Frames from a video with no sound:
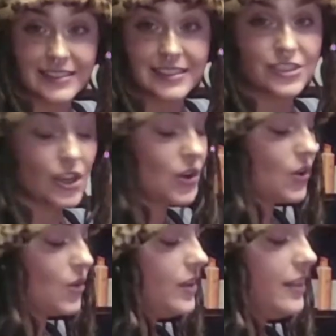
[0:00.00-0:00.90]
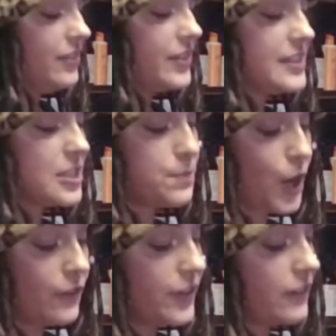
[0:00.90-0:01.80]
So this is
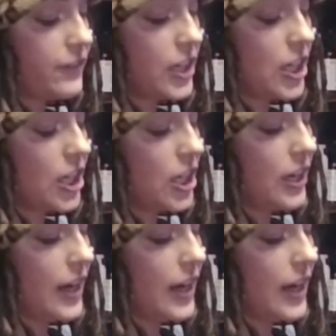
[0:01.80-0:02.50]
perfect for her.